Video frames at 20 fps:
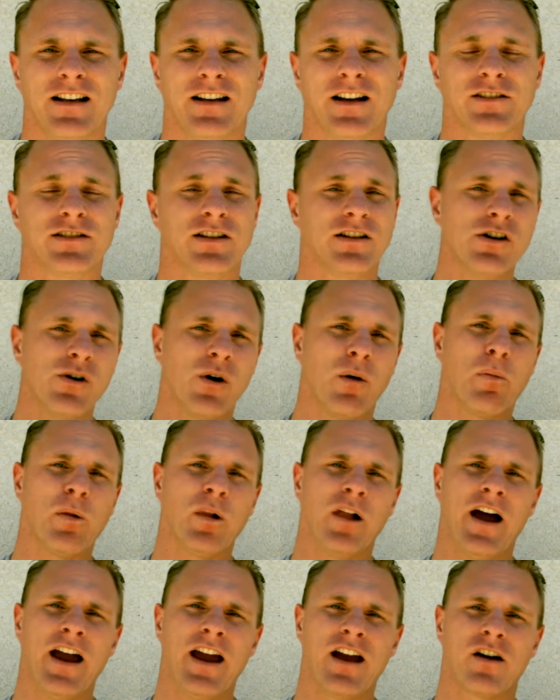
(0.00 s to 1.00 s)
Now, to do a
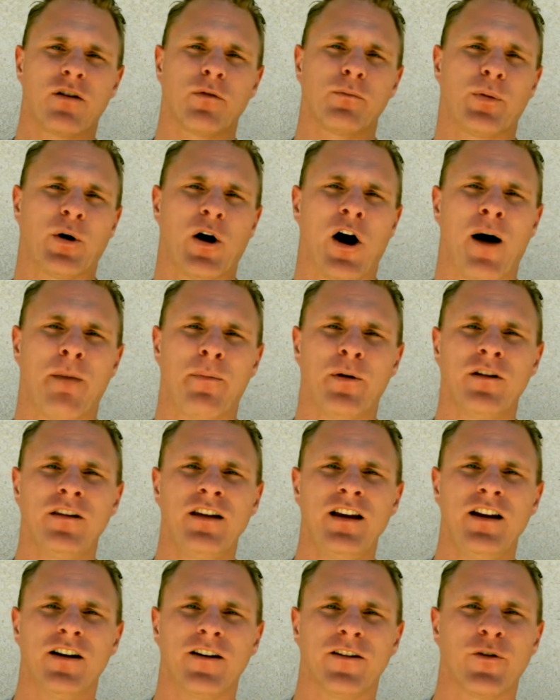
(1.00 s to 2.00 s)
plank
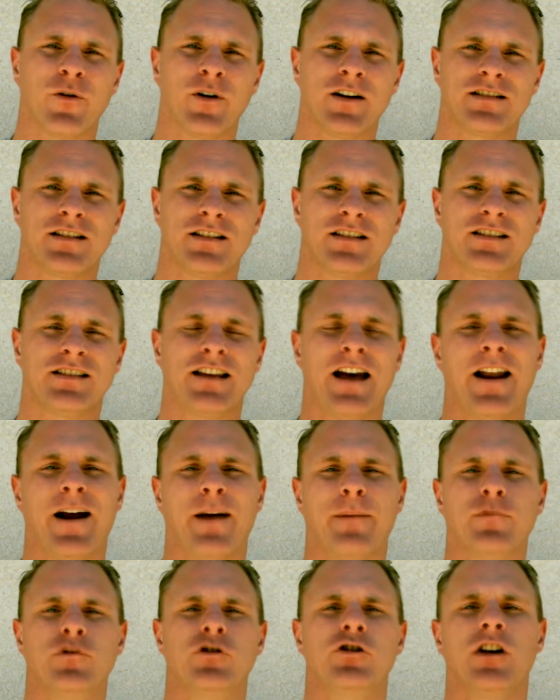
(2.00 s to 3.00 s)
properly, you're going to set
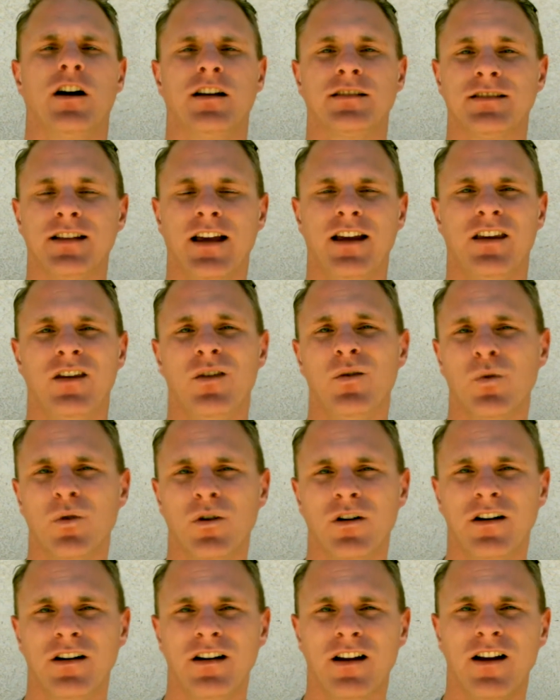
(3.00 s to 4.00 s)
up just like you
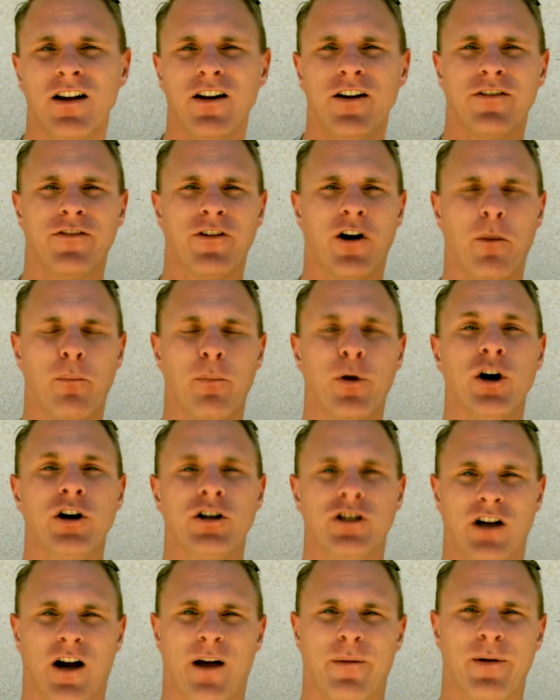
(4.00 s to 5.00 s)
would for a
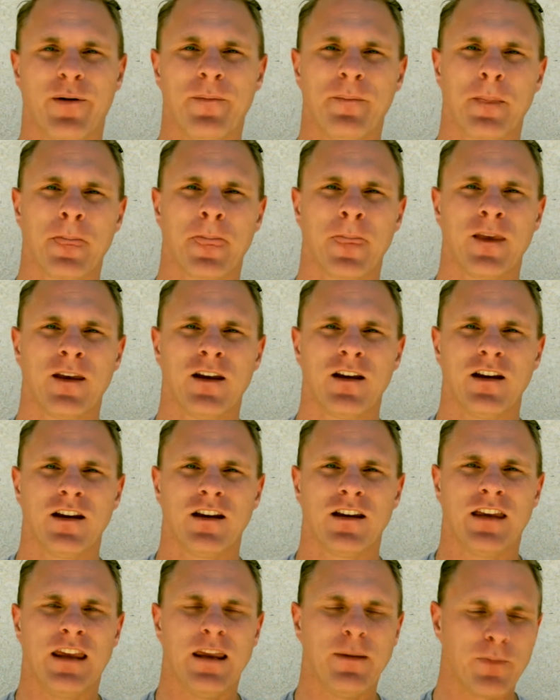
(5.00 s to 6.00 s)
push-up.
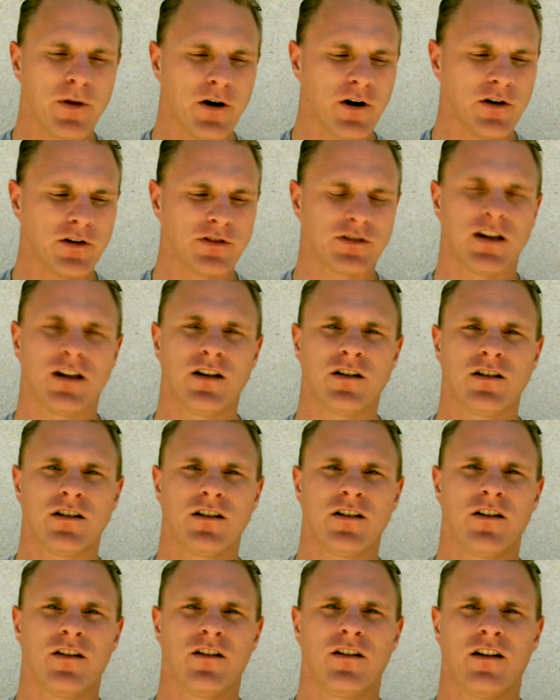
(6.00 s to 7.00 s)
Keep those
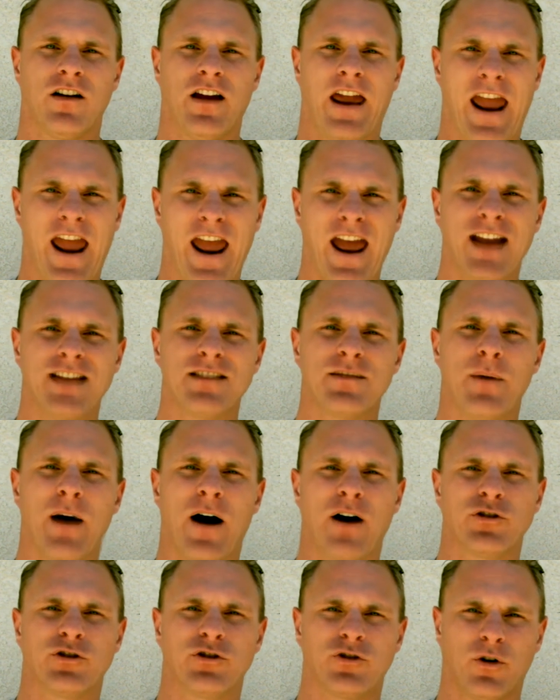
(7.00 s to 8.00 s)
hands
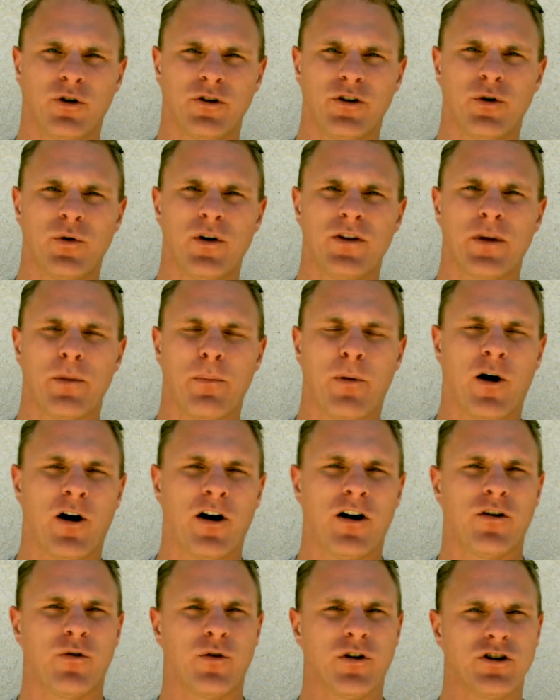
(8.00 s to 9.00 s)
about shoulder width
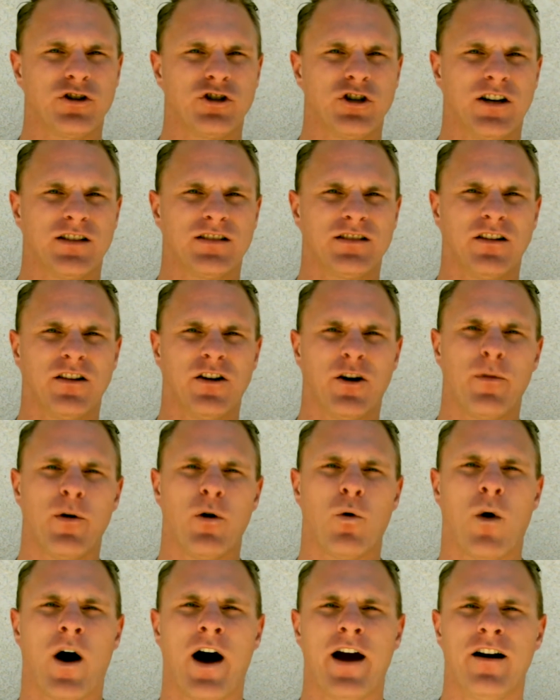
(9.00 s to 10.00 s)
apart or just a little bit
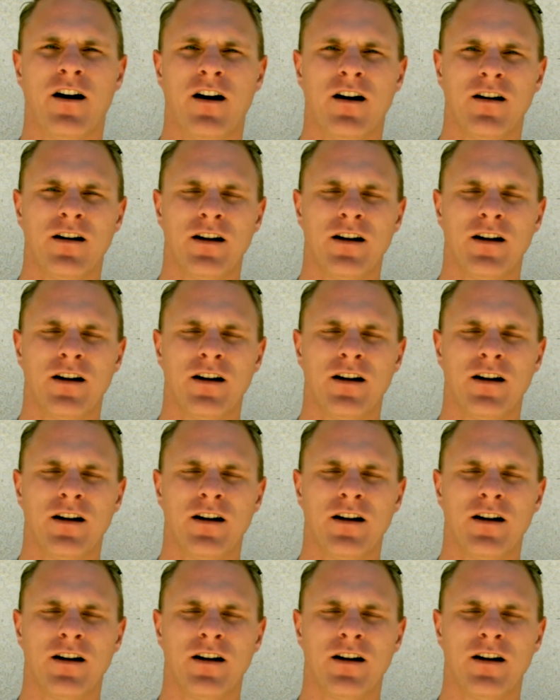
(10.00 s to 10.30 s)
wider.